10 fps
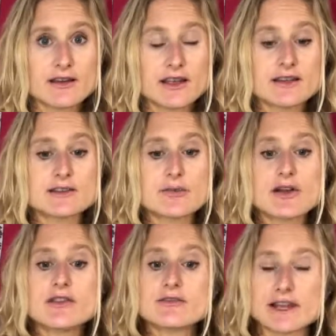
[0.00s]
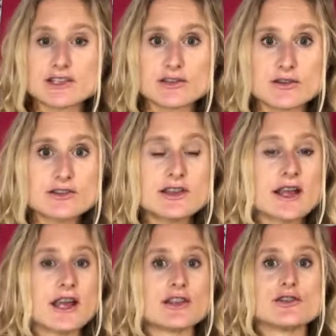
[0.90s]
It's about the ratios
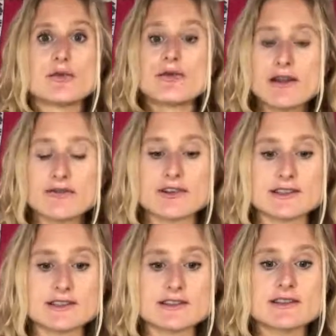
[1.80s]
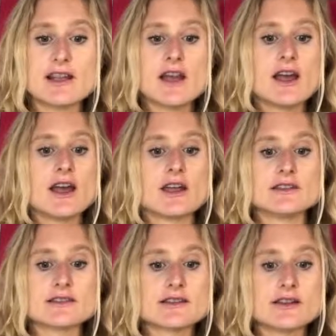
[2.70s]
and your preferences,
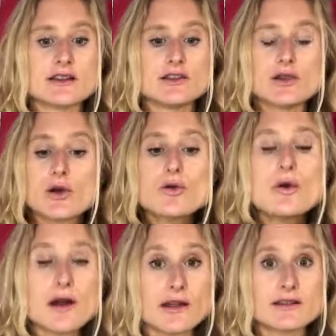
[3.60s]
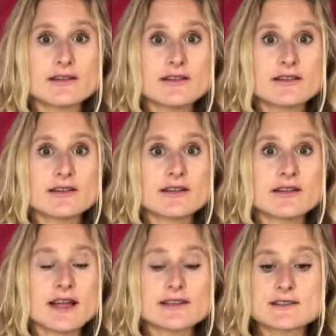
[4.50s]
and no one
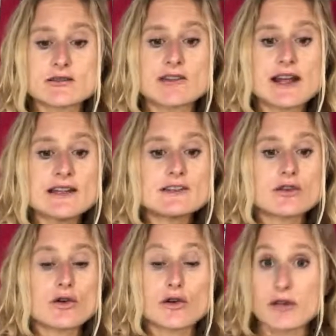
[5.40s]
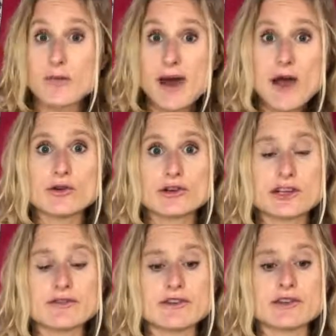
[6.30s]
has the right or the power
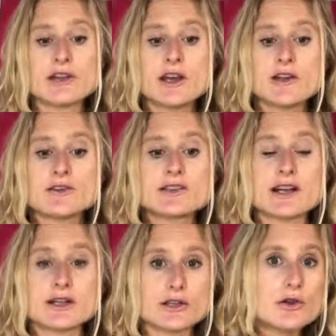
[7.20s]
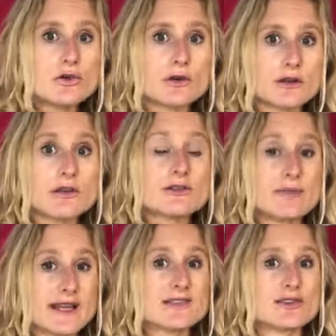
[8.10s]
even to tell you what looks
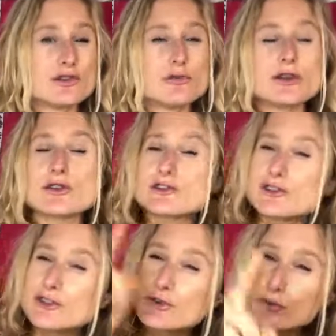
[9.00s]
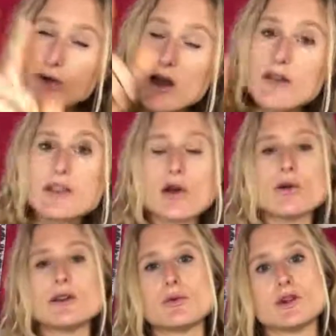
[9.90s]
best on you, because you are the
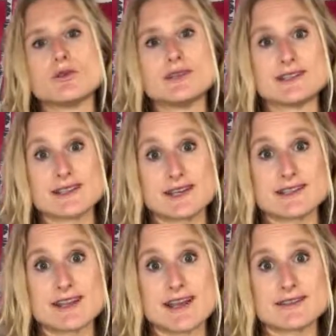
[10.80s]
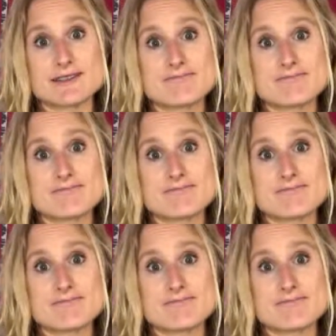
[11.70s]
only one who decides that.